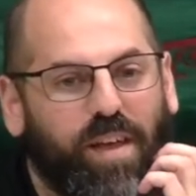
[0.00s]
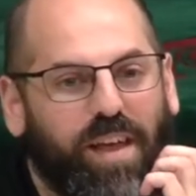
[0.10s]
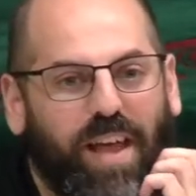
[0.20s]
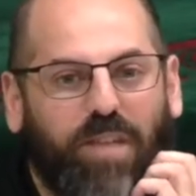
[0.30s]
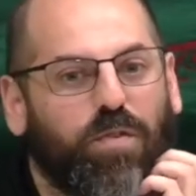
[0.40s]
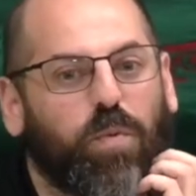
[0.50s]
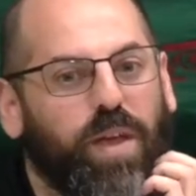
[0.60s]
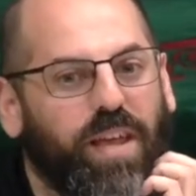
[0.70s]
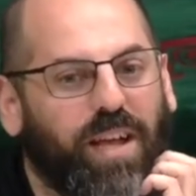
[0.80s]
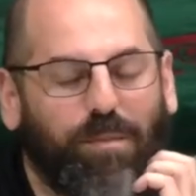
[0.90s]
And every
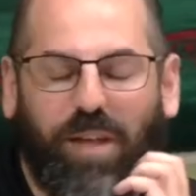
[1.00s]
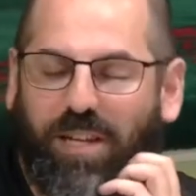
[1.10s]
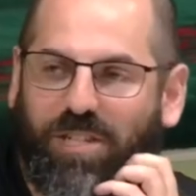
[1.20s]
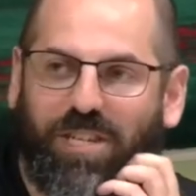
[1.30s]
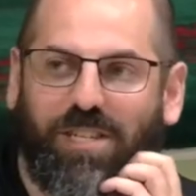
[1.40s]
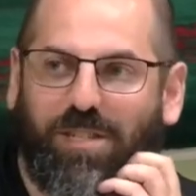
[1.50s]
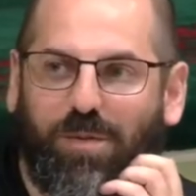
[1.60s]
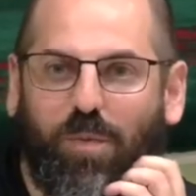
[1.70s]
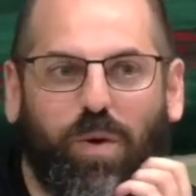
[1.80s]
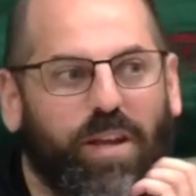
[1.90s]
week I'm like, geez,
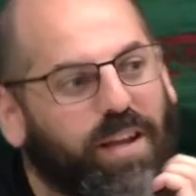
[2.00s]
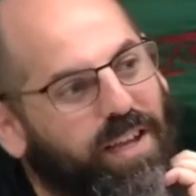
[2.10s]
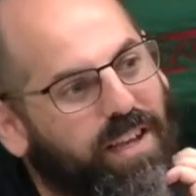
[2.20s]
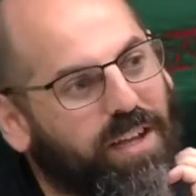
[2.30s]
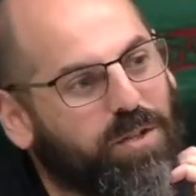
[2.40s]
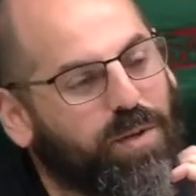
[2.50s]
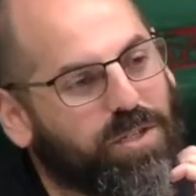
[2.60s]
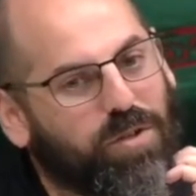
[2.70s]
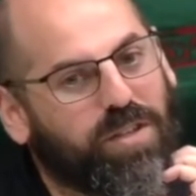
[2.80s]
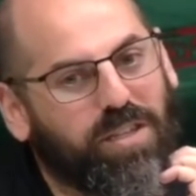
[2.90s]
what did I not do as
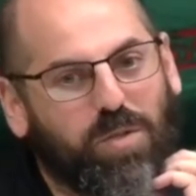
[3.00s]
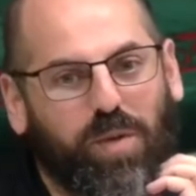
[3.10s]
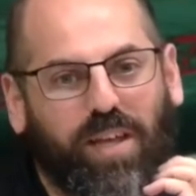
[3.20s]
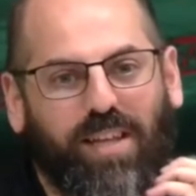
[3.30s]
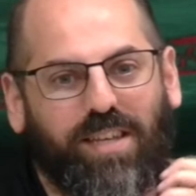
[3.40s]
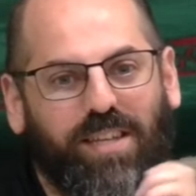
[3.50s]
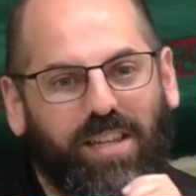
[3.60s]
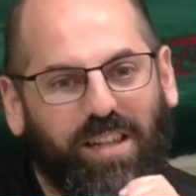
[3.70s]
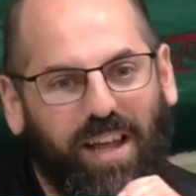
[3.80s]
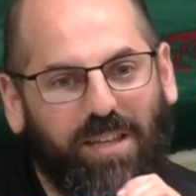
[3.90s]
good this week as I did the
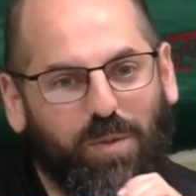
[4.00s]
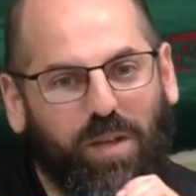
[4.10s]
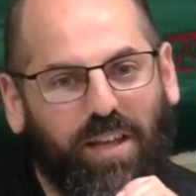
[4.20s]
last week,